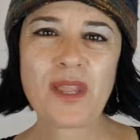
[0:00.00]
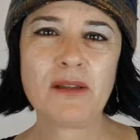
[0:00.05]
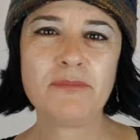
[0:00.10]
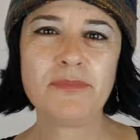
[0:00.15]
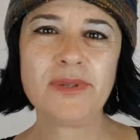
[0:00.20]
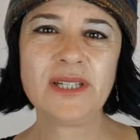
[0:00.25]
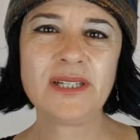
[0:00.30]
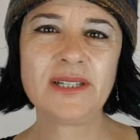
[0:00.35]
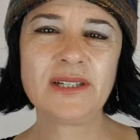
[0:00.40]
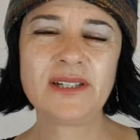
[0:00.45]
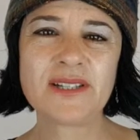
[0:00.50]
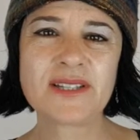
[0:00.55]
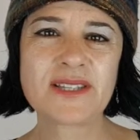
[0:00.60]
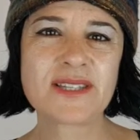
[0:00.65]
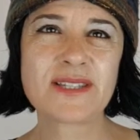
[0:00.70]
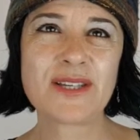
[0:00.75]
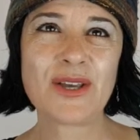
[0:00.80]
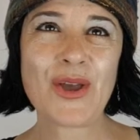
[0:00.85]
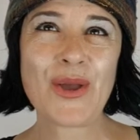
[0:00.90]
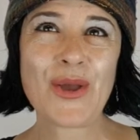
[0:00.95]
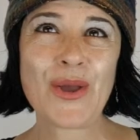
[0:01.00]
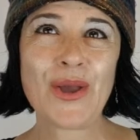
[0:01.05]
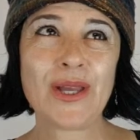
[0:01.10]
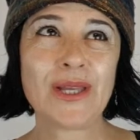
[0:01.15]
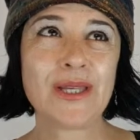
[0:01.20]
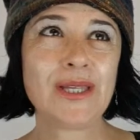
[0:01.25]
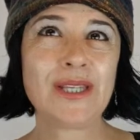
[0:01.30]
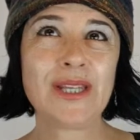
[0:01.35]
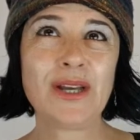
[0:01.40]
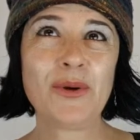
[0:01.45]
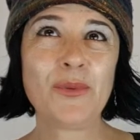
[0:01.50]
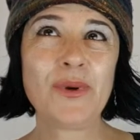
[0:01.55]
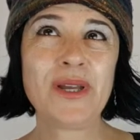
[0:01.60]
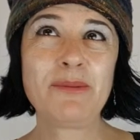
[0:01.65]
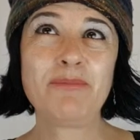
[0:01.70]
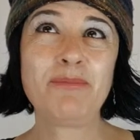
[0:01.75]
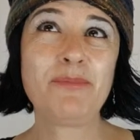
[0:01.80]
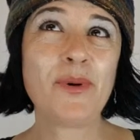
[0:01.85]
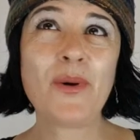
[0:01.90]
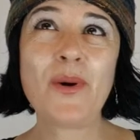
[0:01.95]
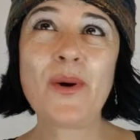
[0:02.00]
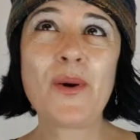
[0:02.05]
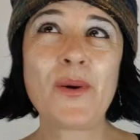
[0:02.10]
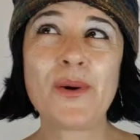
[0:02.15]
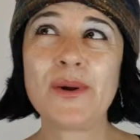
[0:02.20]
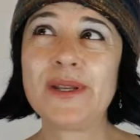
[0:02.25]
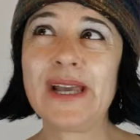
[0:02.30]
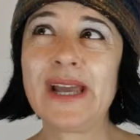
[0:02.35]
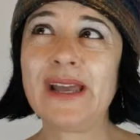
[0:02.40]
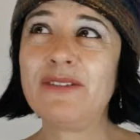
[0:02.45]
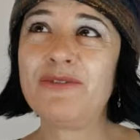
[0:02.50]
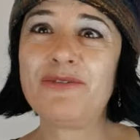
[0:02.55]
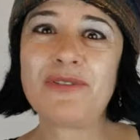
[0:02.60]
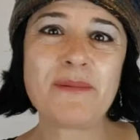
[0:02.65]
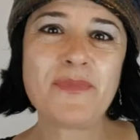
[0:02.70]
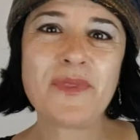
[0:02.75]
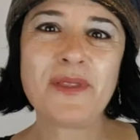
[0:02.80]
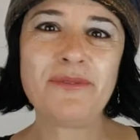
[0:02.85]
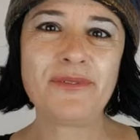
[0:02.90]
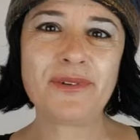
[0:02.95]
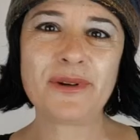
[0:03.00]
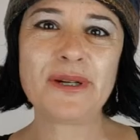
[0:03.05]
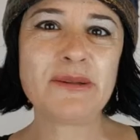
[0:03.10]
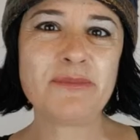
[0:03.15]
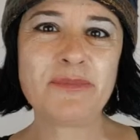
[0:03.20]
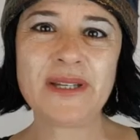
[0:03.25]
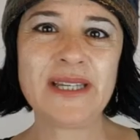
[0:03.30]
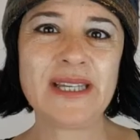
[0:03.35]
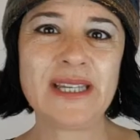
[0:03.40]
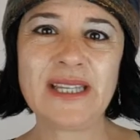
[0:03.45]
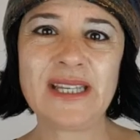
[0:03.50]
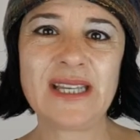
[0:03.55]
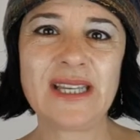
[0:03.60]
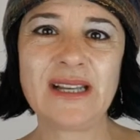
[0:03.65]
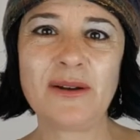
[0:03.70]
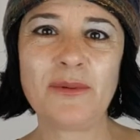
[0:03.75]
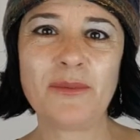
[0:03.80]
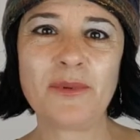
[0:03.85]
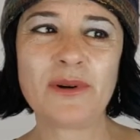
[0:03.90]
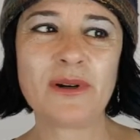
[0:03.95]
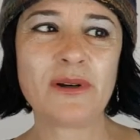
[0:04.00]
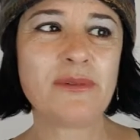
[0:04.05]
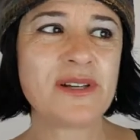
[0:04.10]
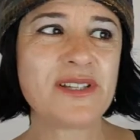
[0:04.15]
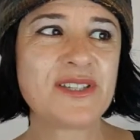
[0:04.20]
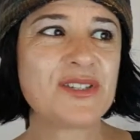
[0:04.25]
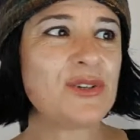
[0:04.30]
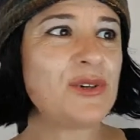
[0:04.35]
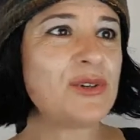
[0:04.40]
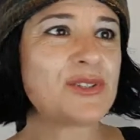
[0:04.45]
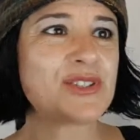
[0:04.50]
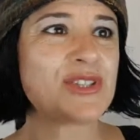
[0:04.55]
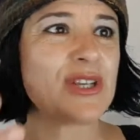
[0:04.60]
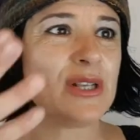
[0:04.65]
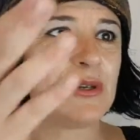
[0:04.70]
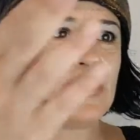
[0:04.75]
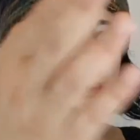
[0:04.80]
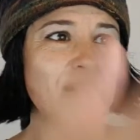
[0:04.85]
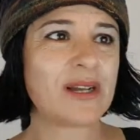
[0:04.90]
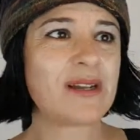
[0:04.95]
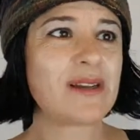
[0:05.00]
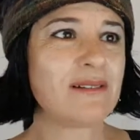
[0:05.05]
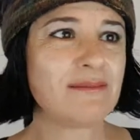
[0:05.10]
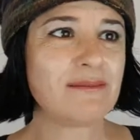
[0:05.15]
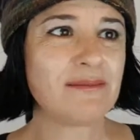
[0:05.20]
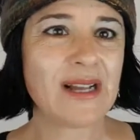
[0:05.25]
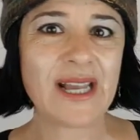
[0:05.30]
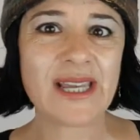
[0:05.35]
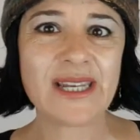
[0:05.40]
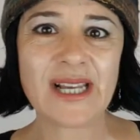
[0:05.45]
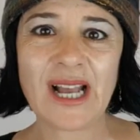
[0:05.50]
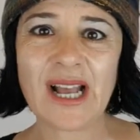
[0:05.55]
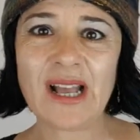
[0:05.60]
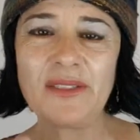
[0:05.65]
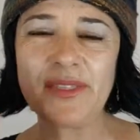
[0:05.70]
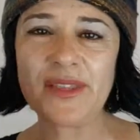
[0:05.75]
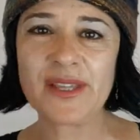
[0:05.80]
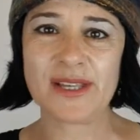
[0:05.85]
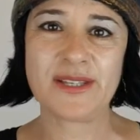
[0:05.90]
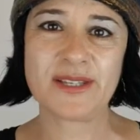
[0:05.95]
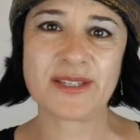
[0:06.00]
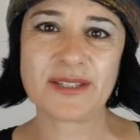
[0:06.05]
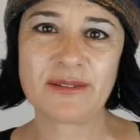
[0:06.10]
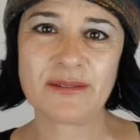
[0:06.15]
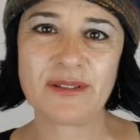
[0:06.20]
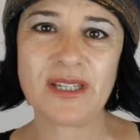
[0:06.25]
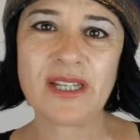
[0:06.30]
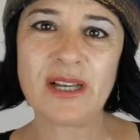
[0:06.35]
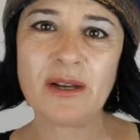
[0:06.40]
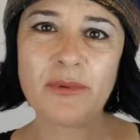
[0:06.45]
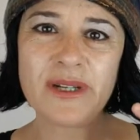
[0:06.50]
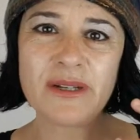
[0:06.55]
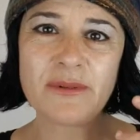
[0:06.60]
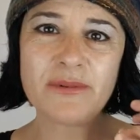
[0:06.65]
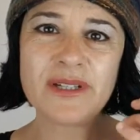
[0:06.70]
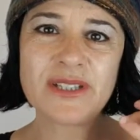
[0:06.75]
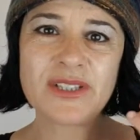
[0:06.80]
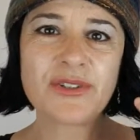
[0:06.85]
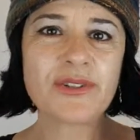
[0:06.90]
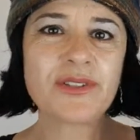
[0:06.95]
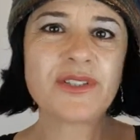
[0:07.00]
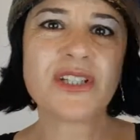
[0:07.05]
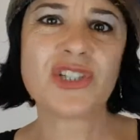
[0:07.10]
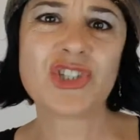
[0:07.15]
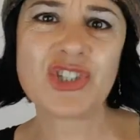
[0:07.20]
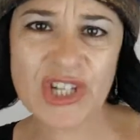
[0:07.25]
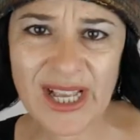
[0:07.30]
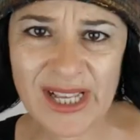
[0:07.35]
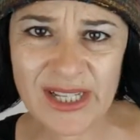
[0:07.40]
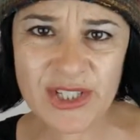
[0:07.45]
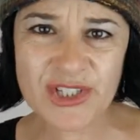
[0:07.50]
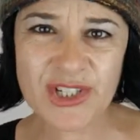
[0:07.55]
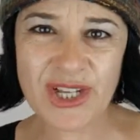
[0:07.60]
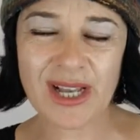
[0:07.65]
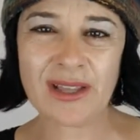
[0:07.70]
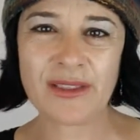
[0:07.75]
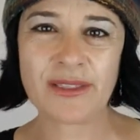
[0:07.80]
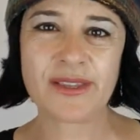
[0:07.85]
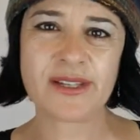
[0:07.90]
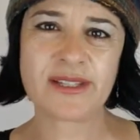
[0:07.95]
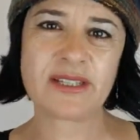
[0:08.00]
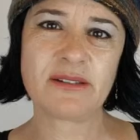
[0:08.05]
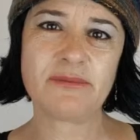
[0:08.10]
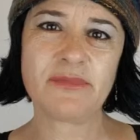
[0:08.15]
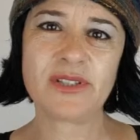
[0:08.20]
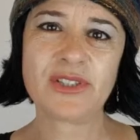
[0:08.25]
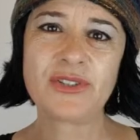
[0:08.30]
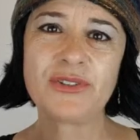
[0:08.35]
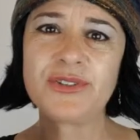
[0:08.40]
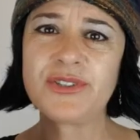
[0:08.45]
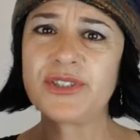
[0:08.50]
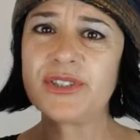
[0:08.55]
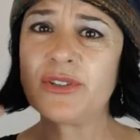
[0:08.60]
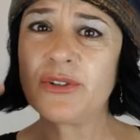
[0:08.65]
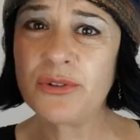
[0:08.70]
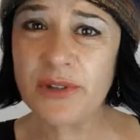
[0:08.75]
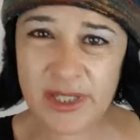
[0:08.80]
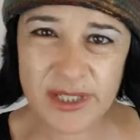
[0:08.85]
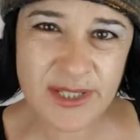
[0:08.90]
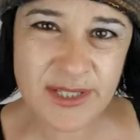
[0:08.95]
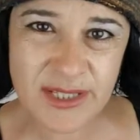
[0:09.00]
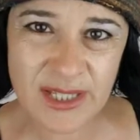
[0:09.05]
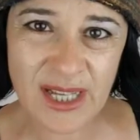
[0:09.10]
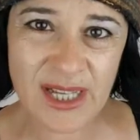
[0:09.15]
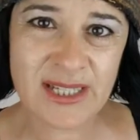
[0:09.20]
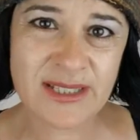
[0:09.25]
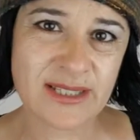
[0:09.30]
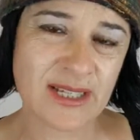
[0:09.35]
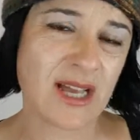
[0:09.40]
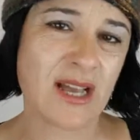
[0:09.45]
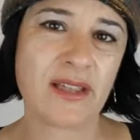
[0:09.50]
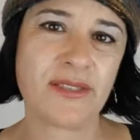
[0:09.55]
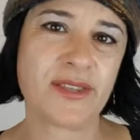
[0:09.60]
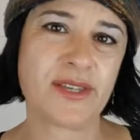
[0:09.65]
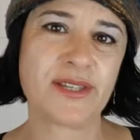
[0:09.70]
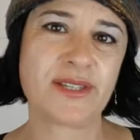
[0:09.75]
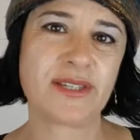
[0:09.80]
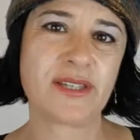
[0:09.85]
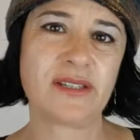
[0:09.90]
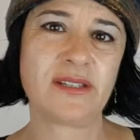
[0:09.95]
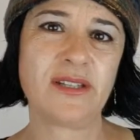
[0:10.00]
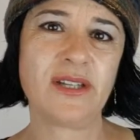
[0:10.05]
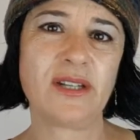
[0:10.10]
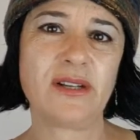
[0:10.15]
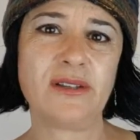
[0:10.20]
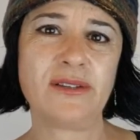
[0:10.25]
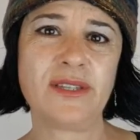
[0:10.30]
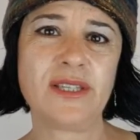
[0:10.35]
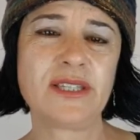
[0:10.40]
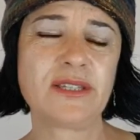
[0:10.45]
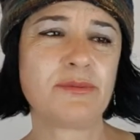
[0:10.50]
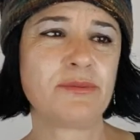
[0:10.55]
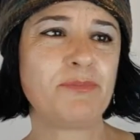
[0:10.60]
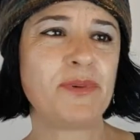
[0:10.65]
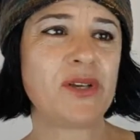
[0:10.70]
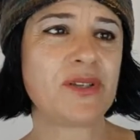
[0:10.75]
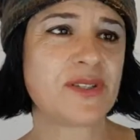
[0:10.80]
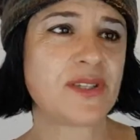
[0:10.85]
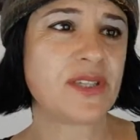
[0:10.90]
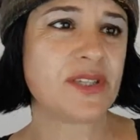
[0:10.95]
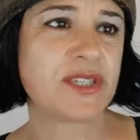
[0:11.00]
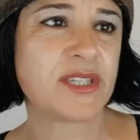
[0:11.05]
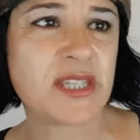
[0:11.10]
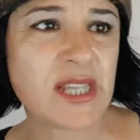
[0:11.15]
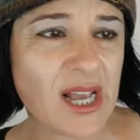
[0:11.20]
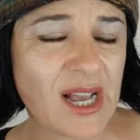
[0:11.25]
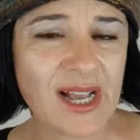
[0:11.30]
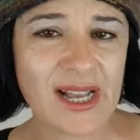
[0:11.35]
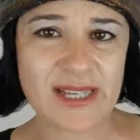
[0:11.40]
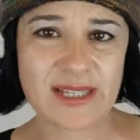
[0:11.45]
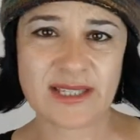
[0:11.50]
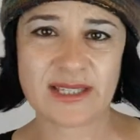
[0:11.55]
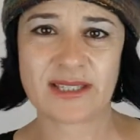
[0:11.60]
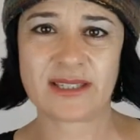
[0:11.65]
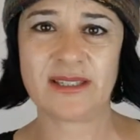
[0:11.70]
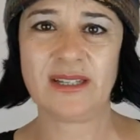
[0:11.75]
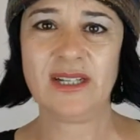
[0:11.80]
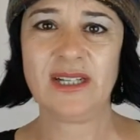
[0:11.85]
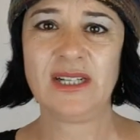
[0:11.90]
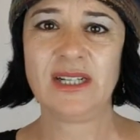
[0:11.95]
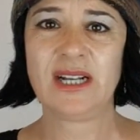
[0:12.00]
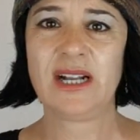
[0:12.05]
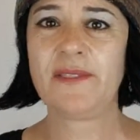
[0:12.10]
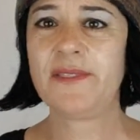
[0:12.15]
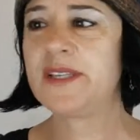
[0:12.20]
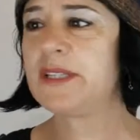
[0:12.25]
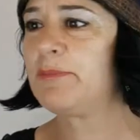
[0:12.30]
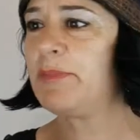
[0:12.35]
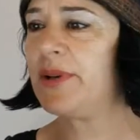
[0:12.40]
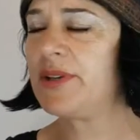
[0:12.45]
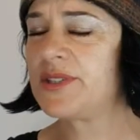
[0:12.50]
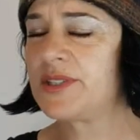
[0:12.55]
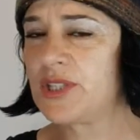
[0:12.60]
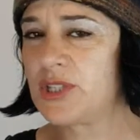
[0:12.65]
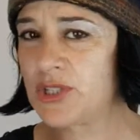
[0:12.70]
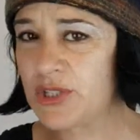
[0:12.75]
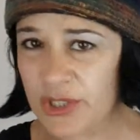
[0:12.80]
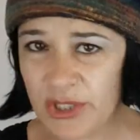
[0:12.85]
because, you know, we're born and from the very beginning, we're always taught to look at others. You know, we, we're taught to judge others and we're taught to criticize others and, you know, this person's nice and this person's